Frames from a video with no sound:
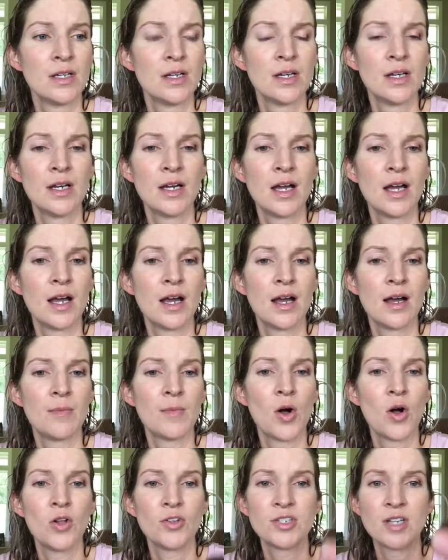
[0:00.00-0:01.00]

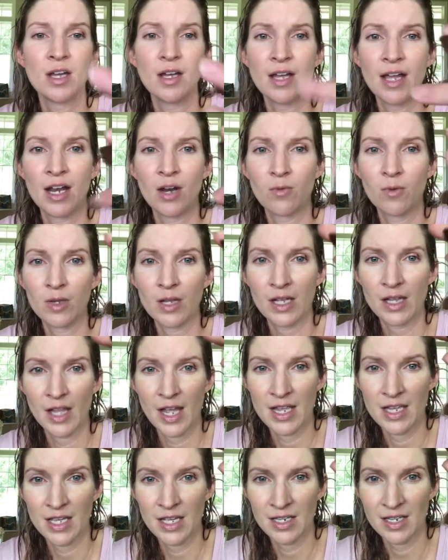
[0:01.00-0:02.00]
Ulta, and I really
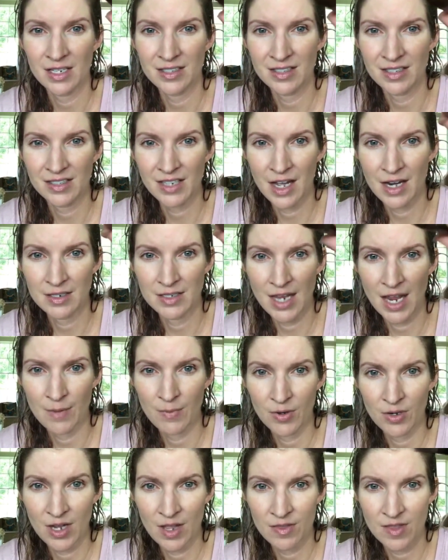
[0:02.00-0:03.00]
like it because it's kind of
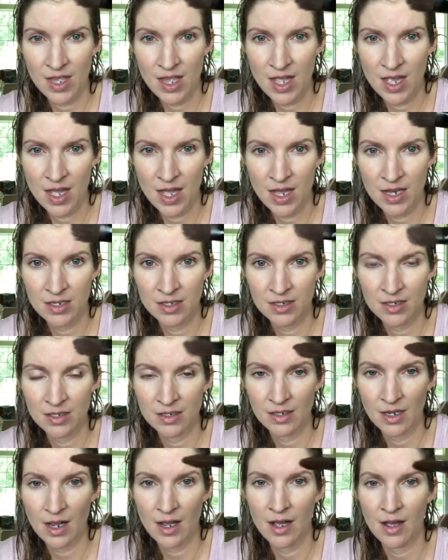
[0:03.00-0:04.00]
tapered at the end.
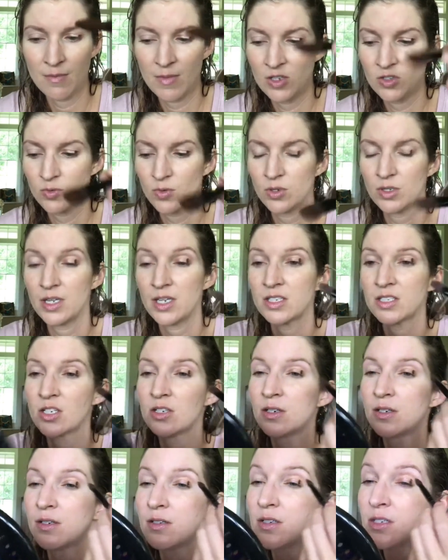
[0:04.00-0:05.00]
It's really
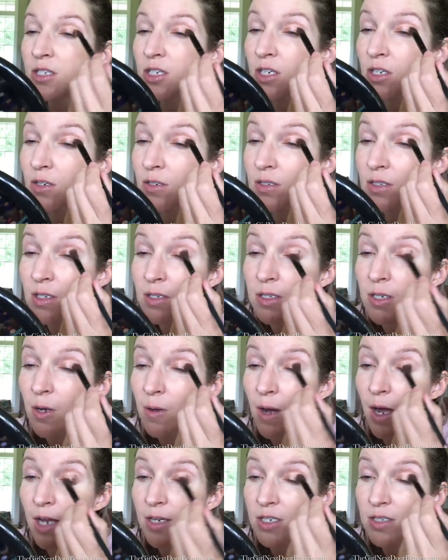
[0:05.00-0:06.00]
easy to use, and so
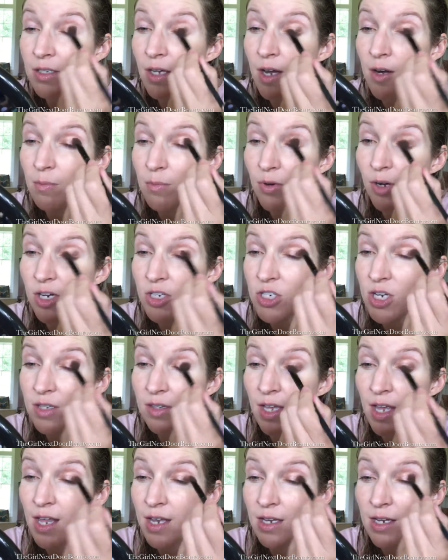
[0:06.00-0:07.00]
I just kind of brush it
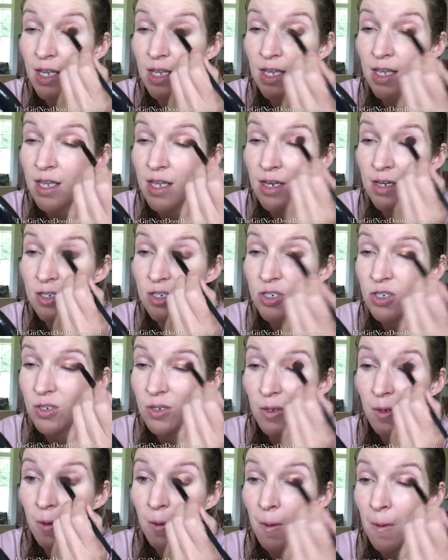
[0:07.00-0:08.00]
then into